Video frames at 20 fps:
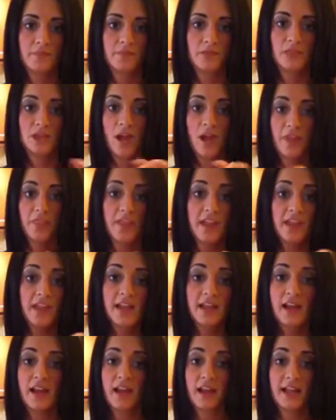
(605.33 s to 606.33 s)

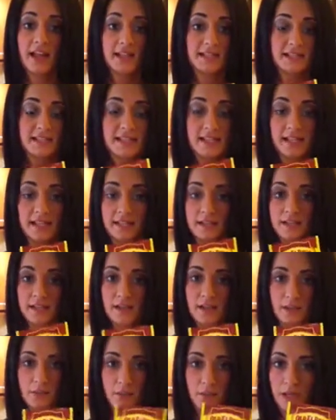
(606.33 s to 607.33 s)
Nothing against these,
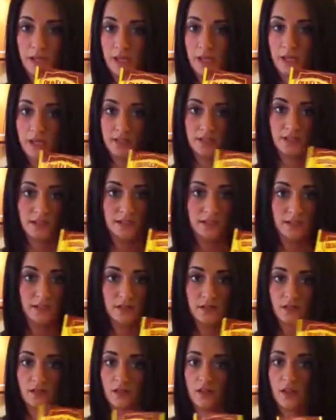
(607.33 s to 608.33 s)
because
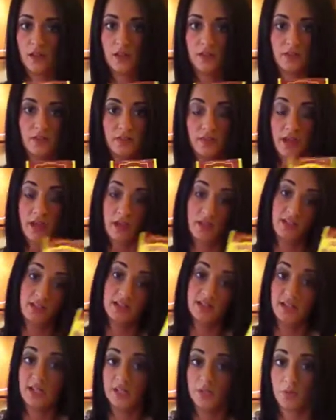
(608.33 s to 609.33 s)
they
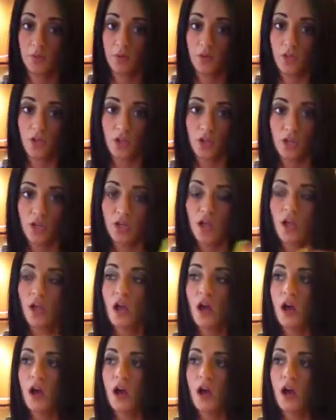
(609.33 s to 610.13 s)
taste really good.